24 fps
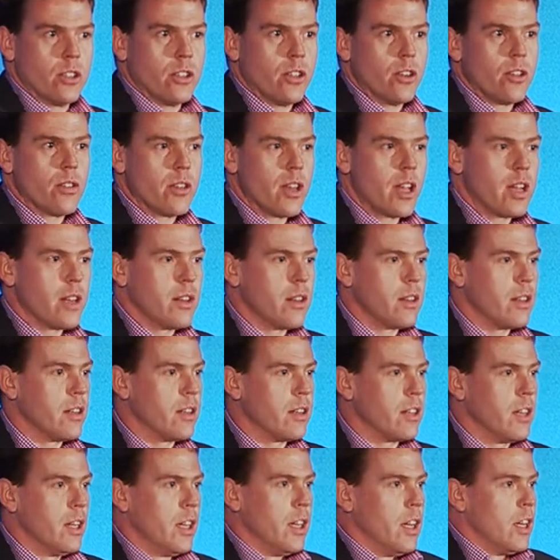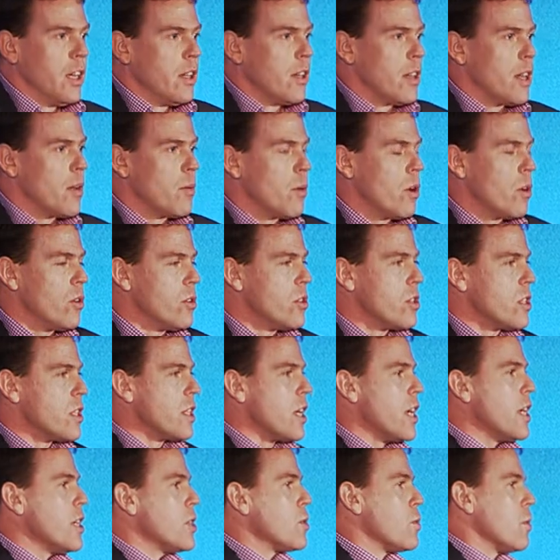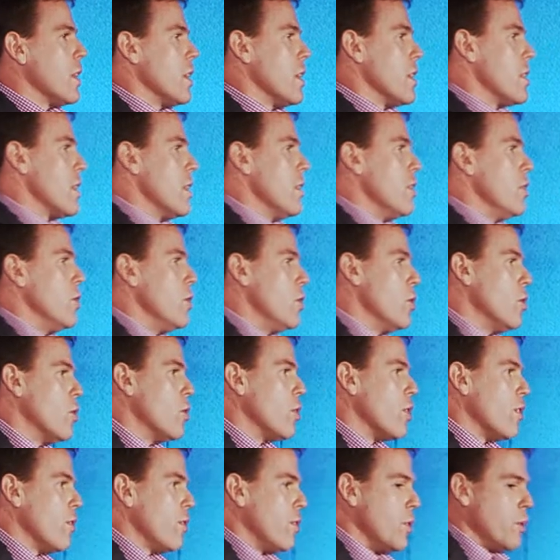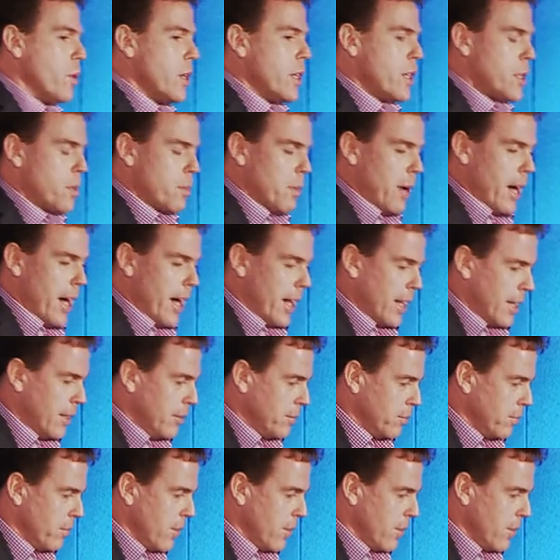You know, they, they, they were on stage with us in New York a few weeks back.